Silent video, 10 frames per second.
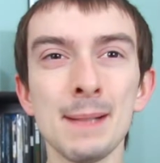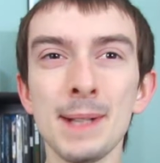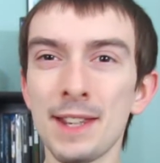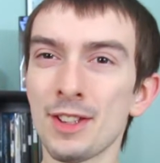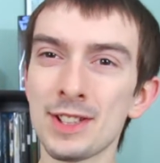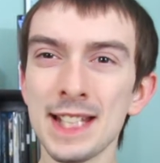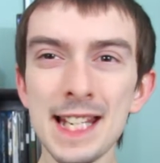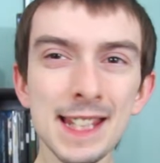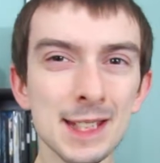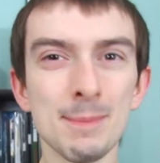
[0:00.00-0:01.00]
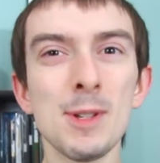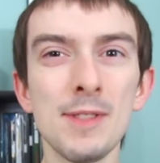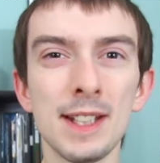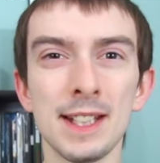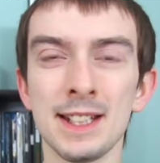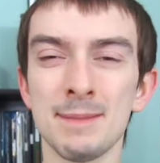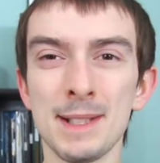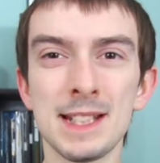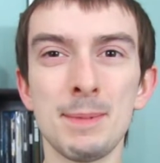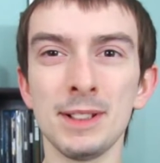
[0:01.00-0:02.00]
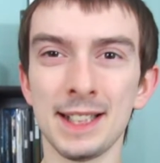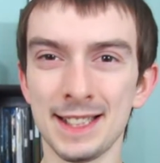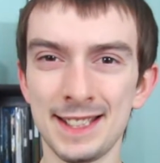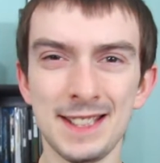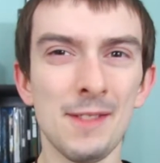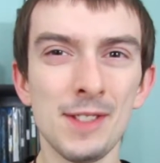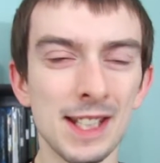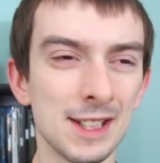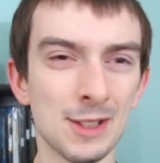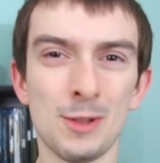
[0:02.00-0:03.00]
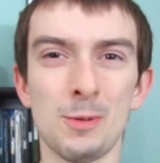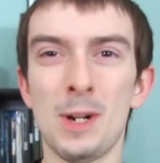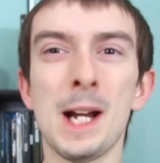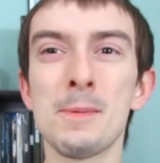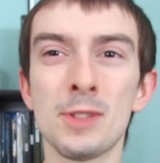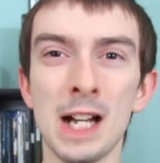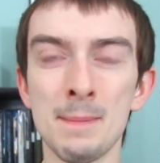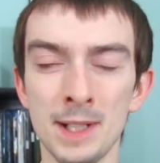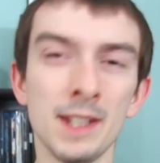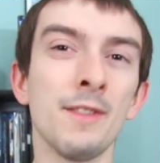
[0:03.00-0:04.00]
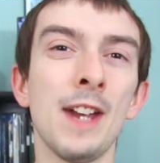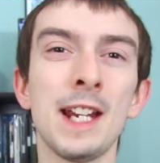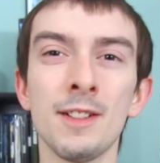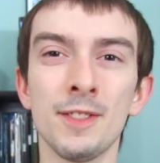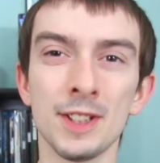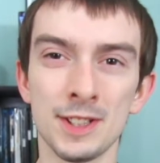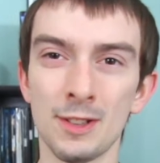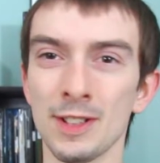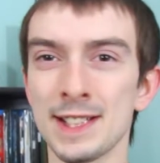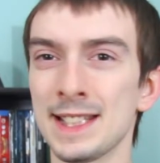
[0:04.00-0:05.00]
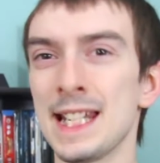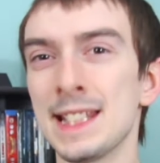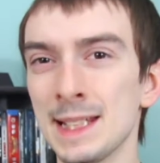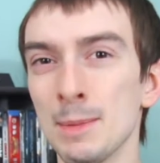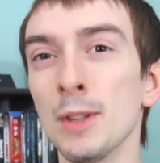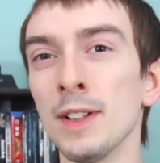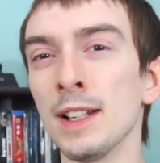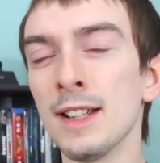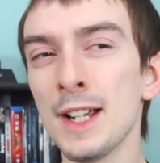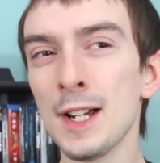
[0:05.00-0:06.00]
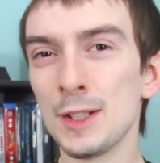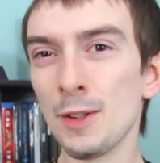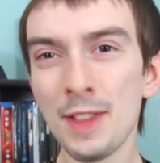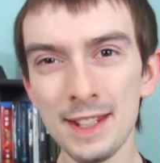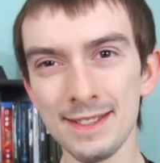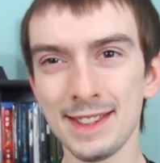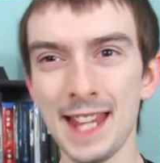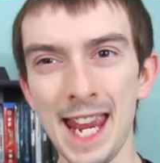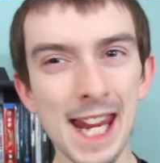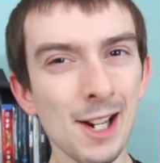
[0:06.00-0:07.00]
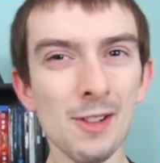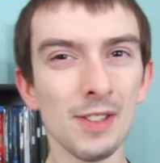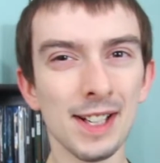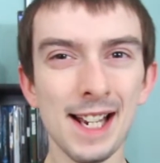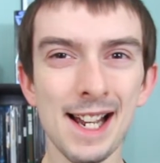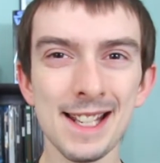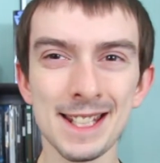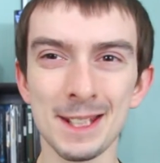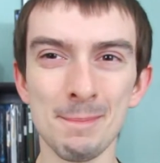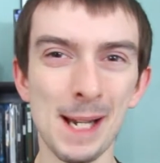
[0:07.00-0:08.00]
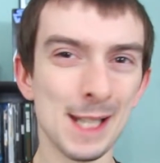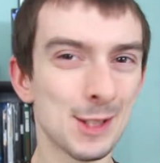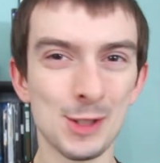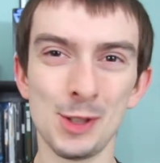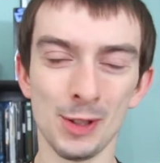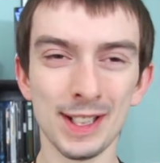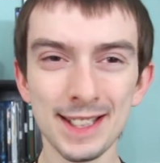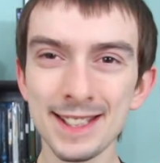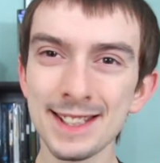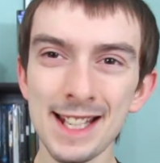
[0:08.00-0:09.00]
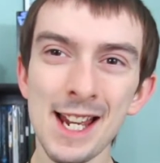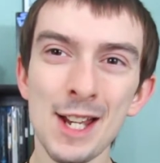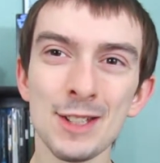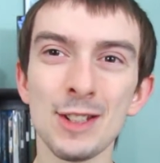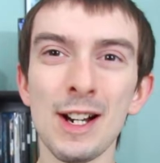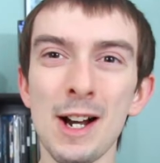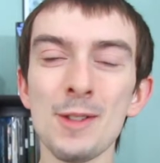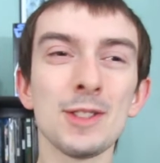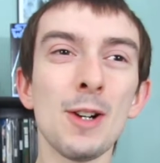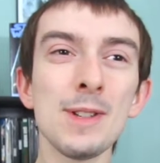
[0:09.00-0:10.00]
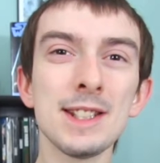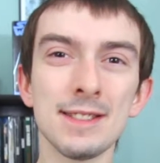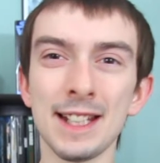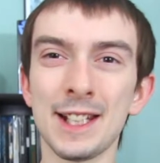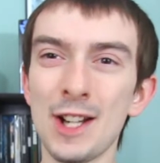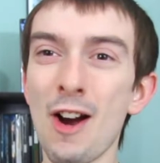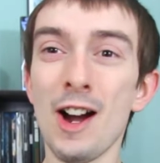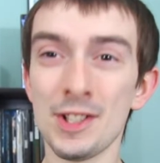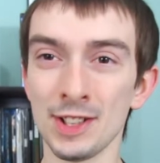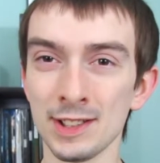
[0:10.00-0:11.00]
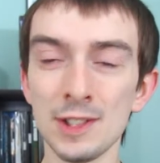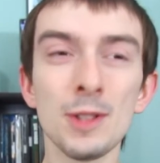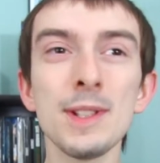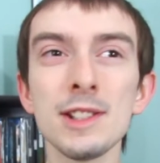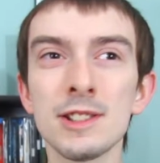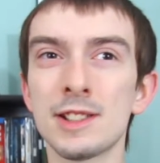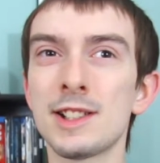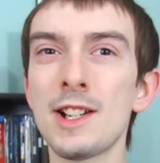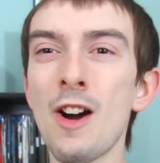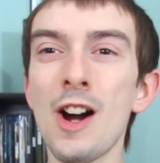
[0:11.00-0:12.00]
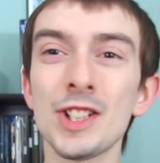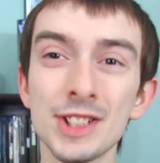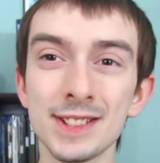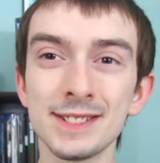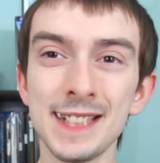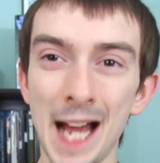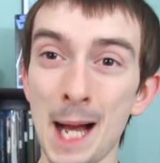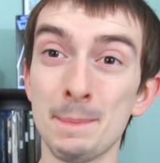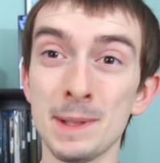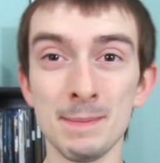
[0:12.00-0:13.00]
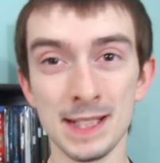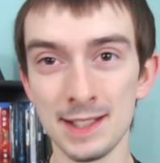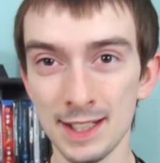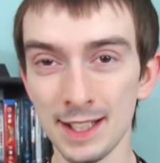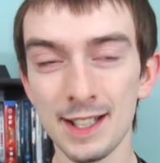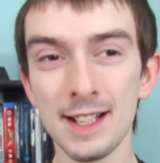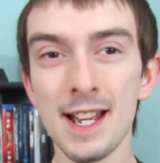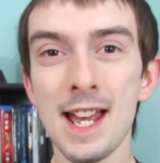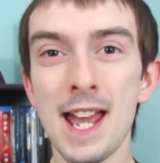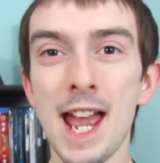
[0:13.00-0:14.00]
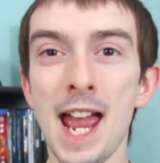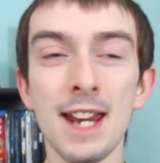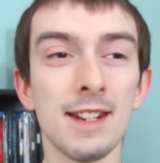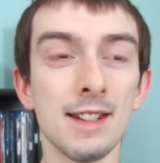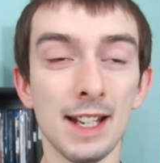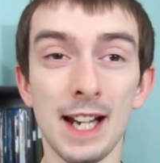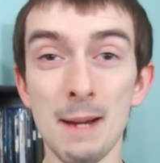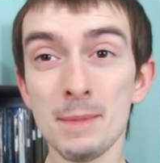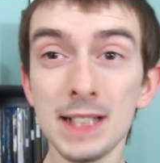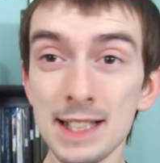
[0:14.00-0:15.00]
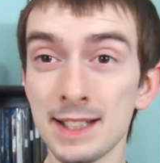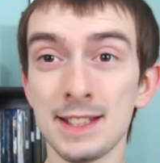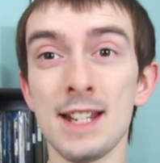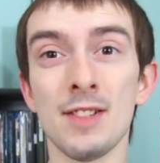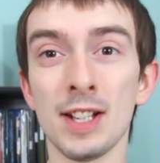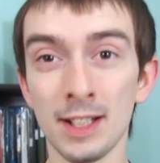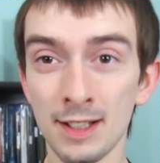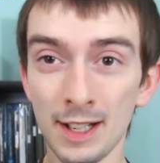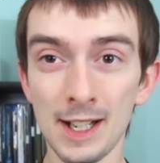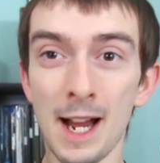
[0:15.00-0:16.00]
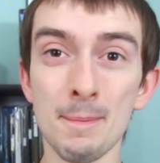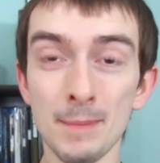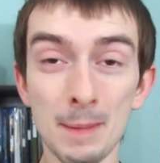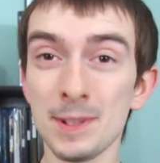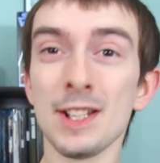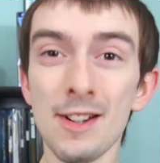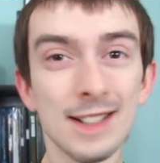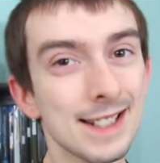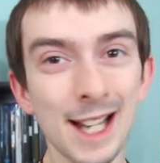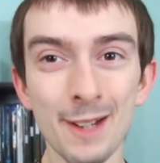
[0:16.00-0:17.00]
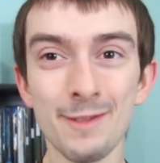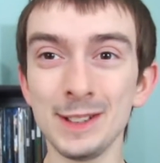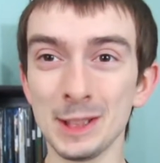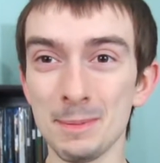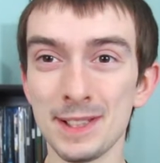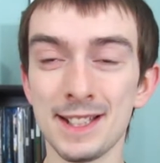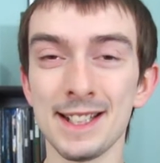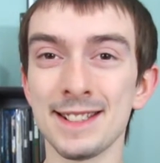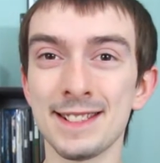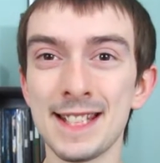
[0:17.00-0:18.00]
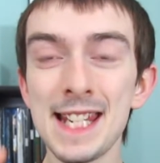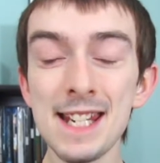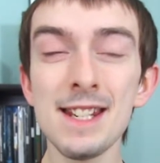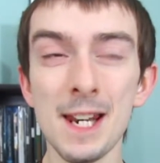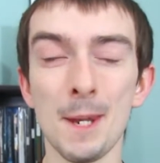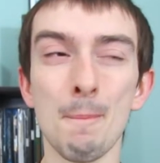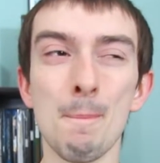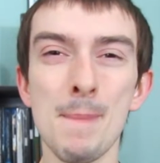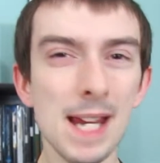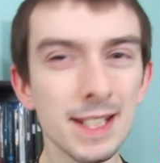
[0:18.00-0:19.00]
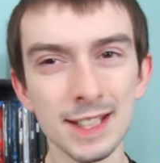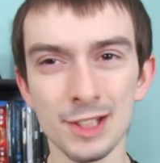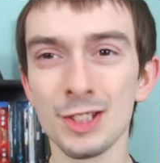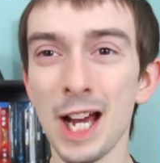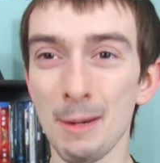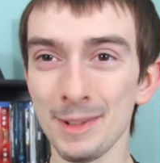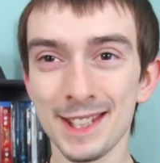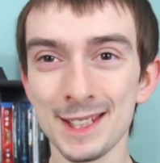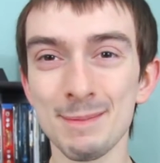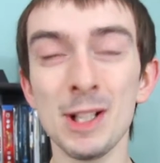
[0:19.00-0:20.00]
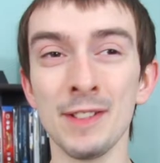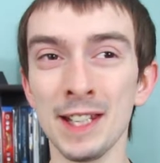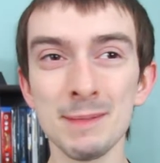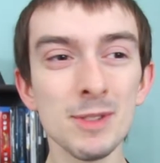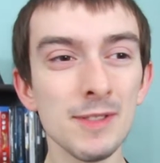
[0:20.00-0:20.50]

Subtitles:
And I'm like, they're saying this movie is meant to be like a 70s crime drama in the vein of a Scorsese movie. Do you think the Hangover guy is the best choice? So I was always like cautious. I was always cautiously optimistic. And like, I'm glad to say, like, I'm sorry Todd Phillips, because he did an amazing job with this movie. This